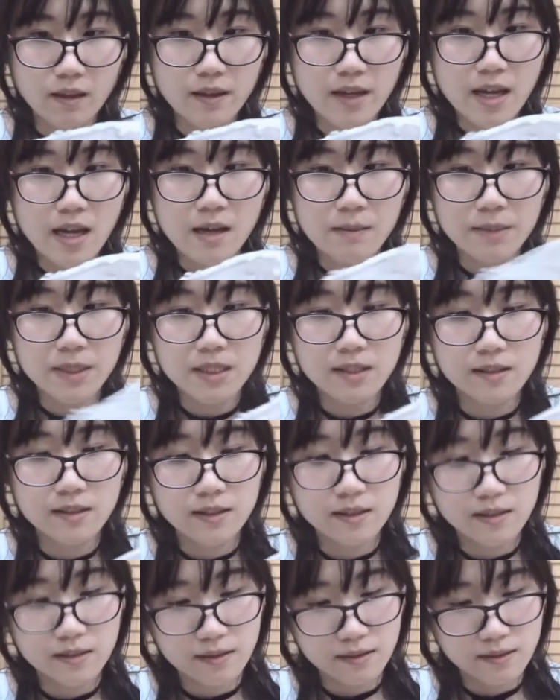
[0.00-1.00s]
Yeah,
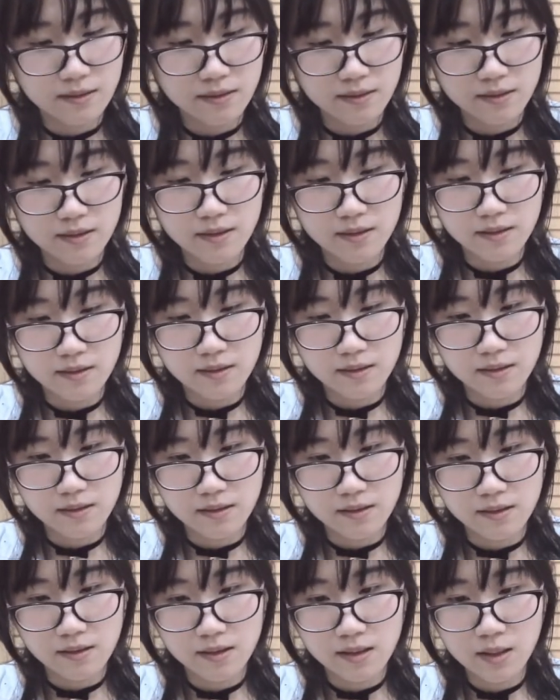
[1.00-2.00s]
because
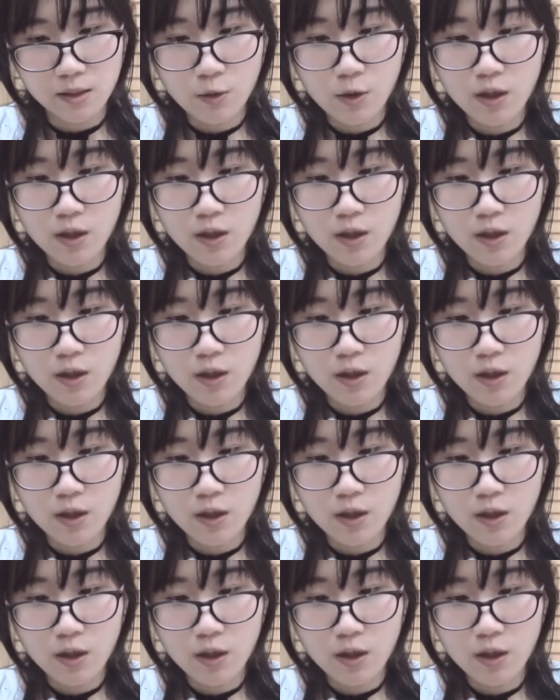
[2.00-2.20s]
the